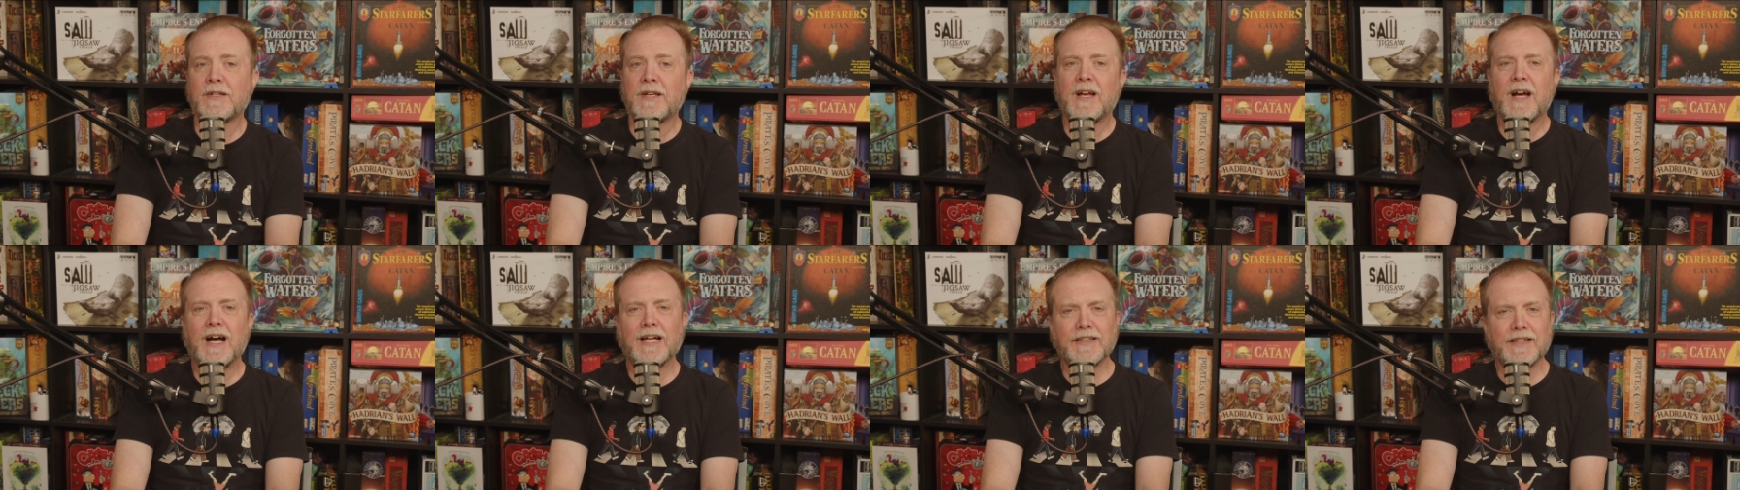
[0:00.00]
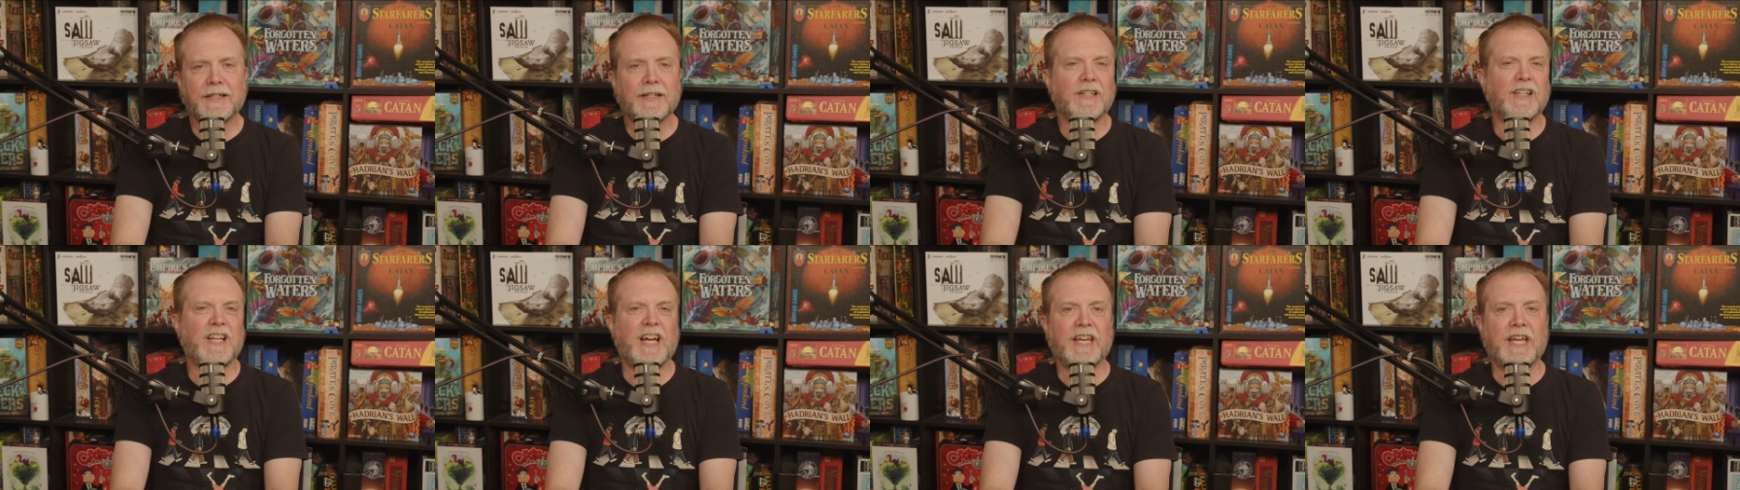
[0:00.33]
a
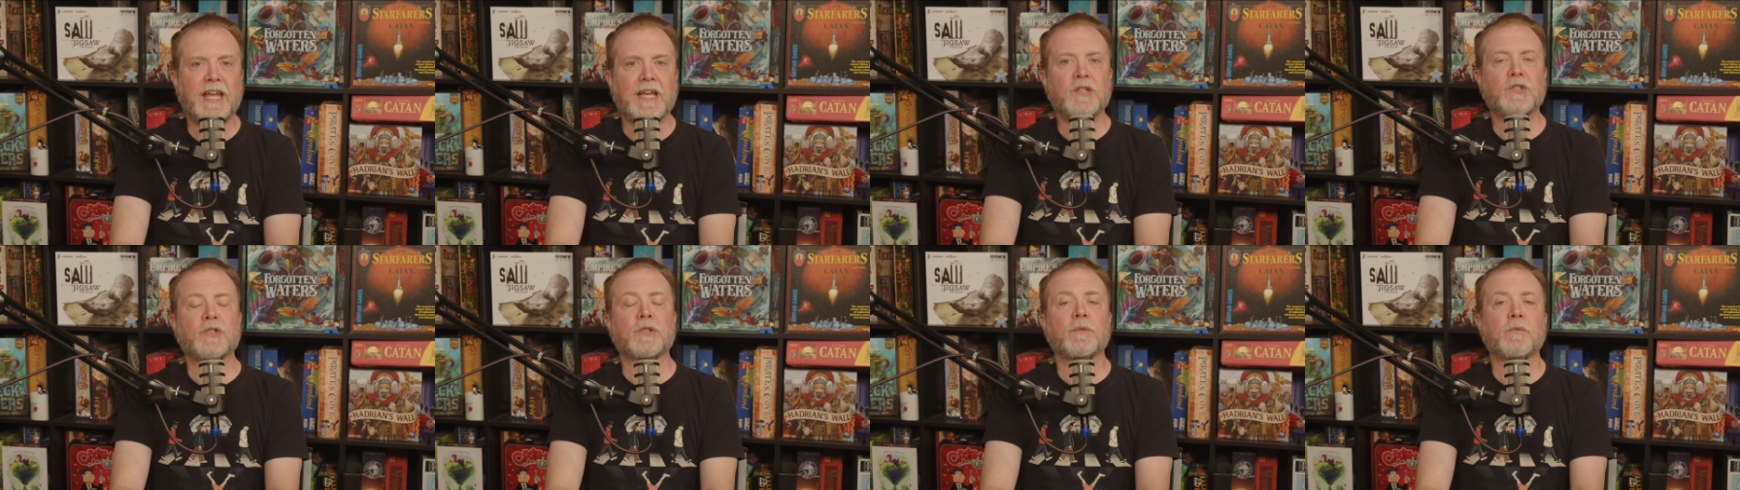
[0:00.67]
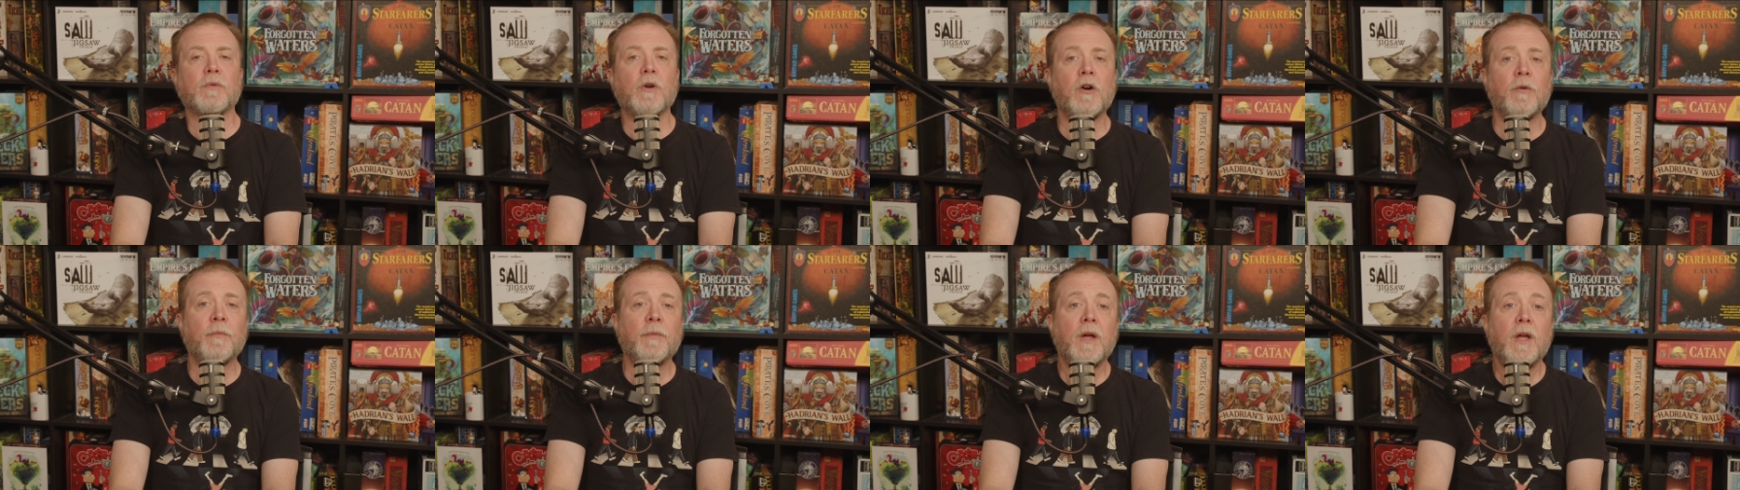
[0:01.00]
little like ancient
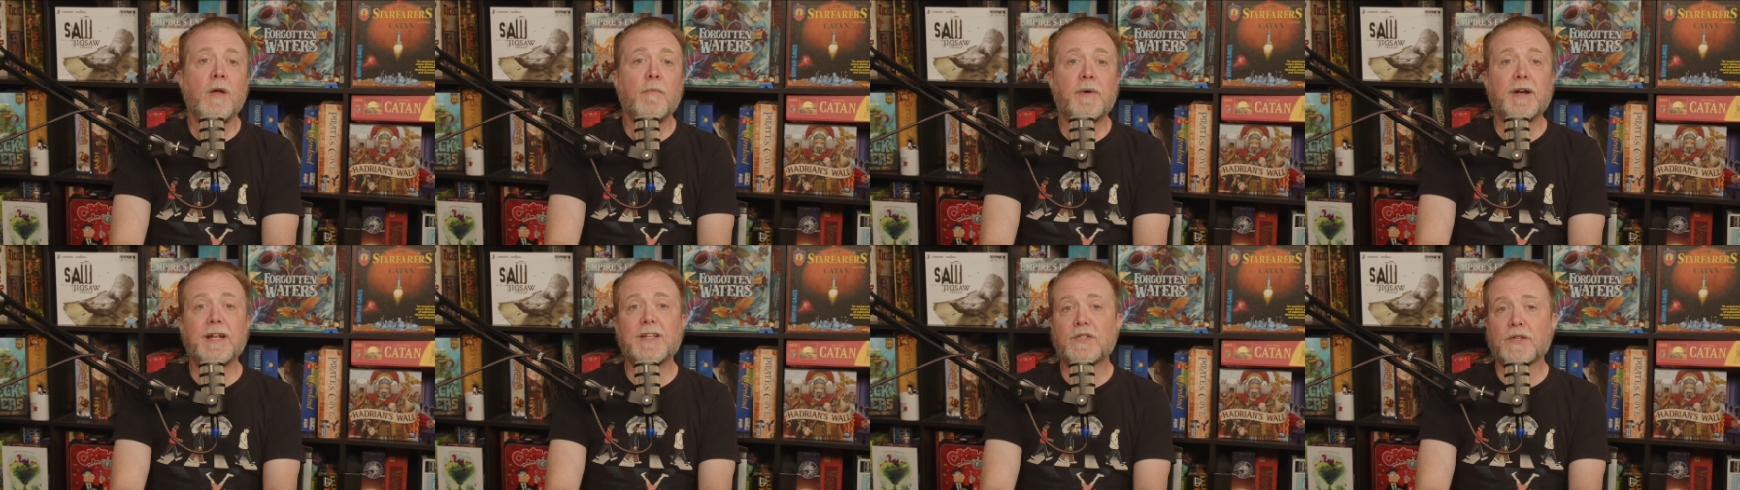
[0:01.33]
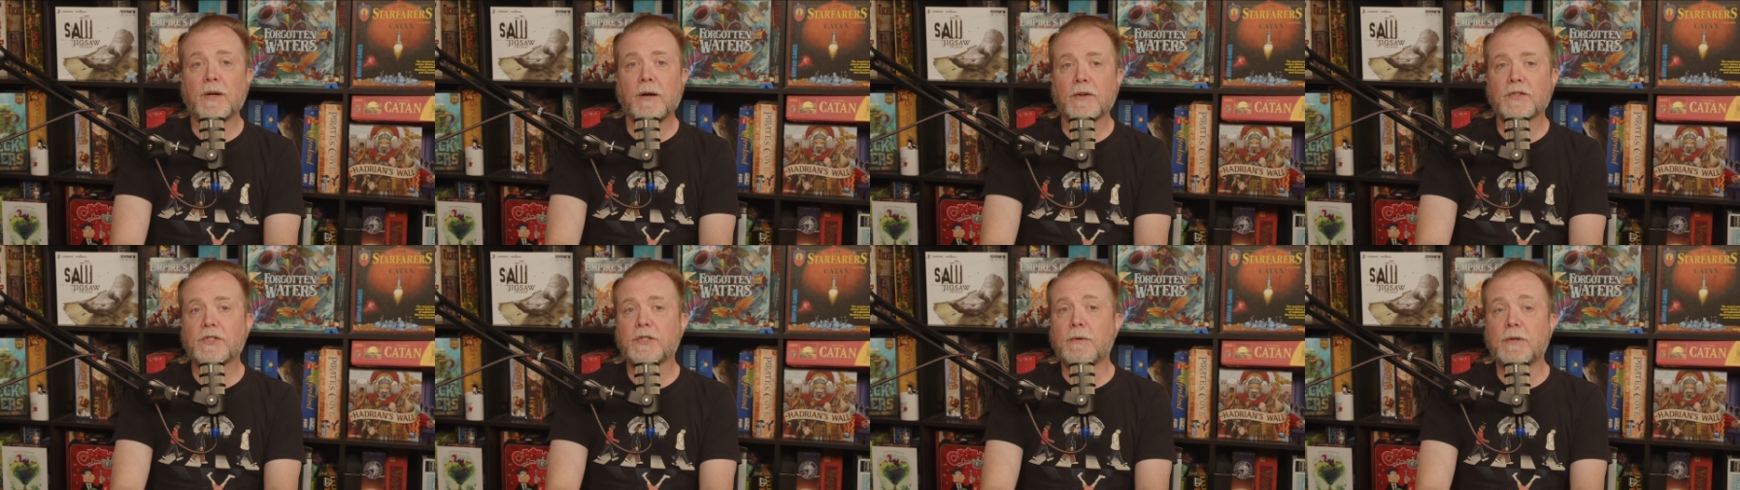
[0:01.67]
Rome, but it's
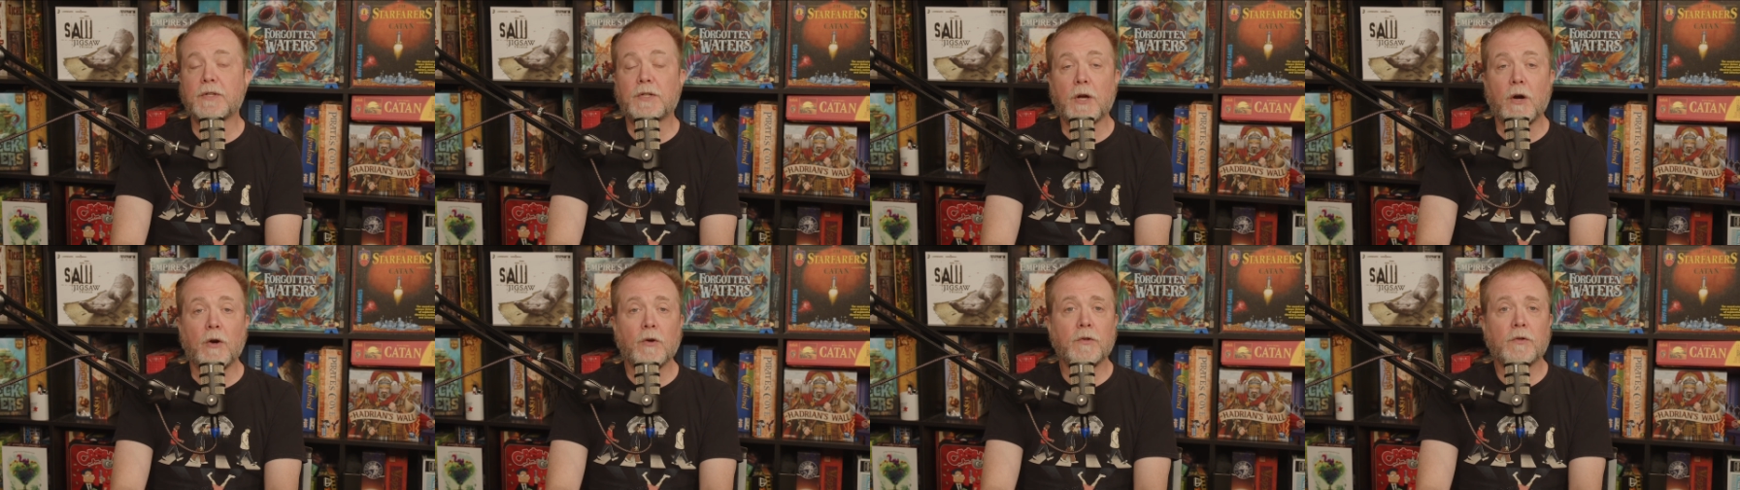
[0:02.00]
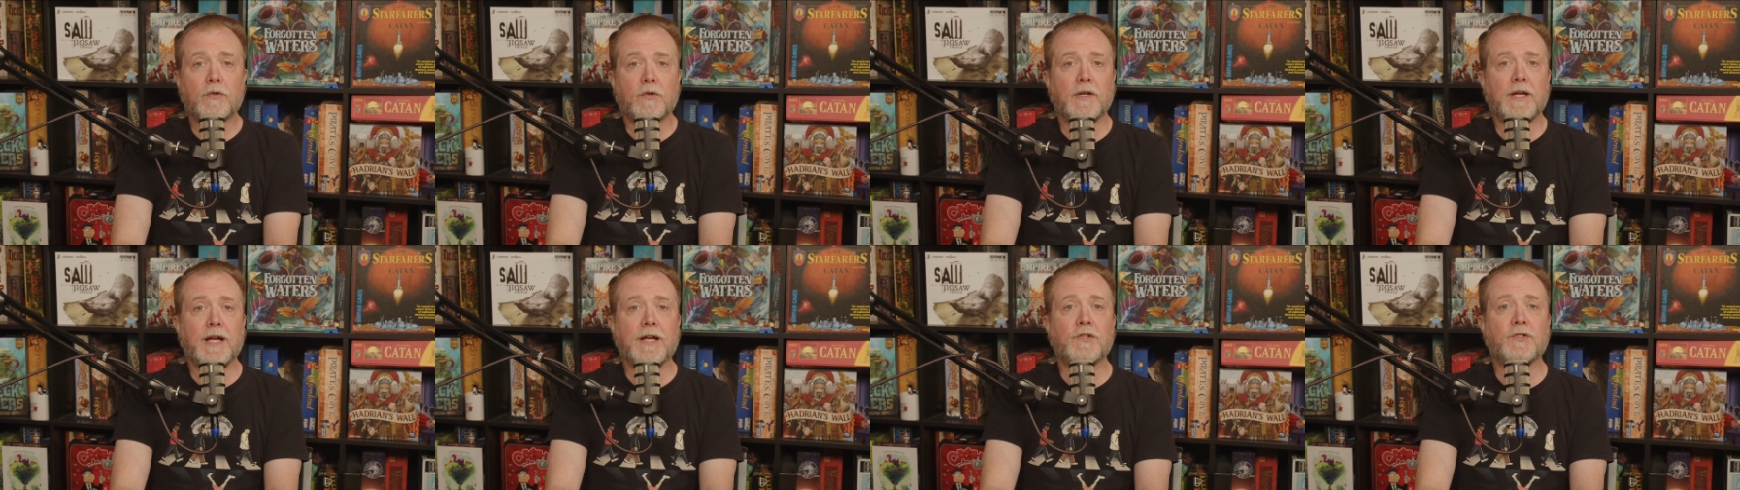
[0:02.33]
also its own
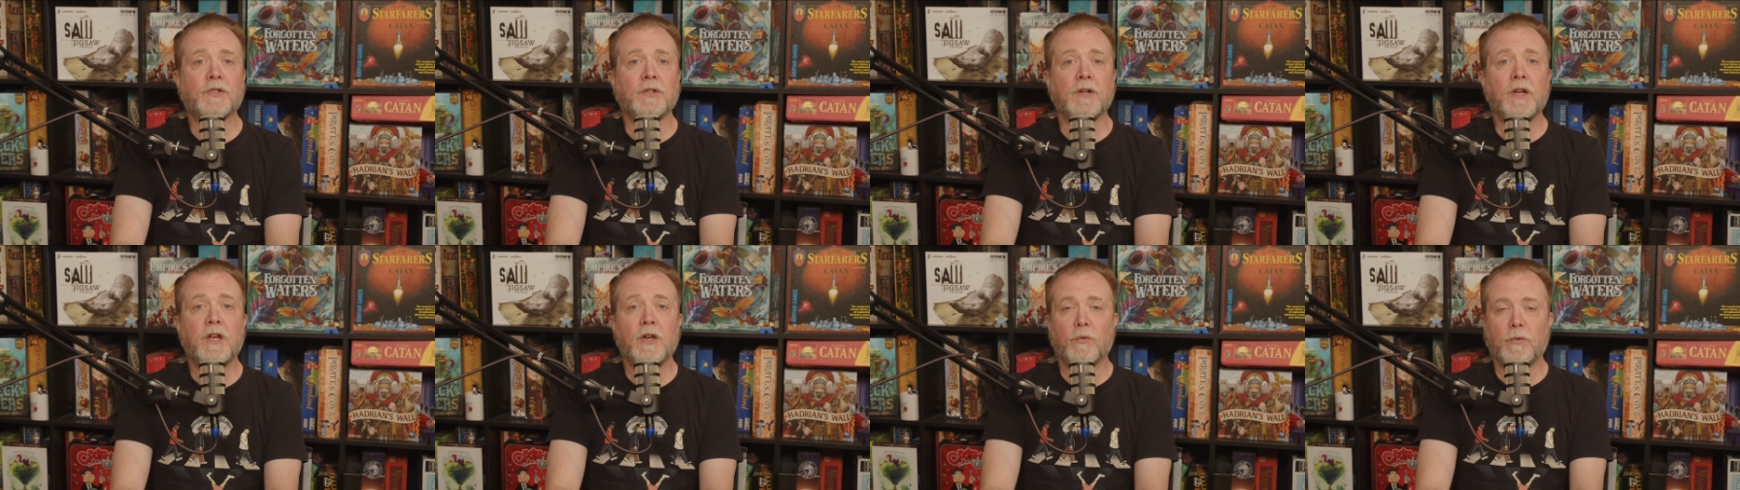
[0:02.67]
creation